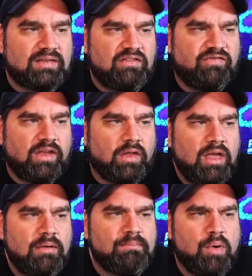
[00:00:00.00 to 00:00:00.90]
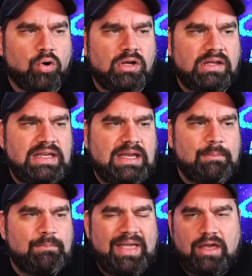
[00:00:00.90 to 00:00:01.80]
I feel morally
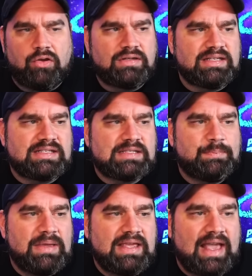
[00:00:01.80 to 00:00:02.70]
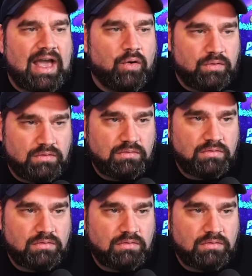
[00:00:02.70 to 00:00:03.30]
compelled to speak out.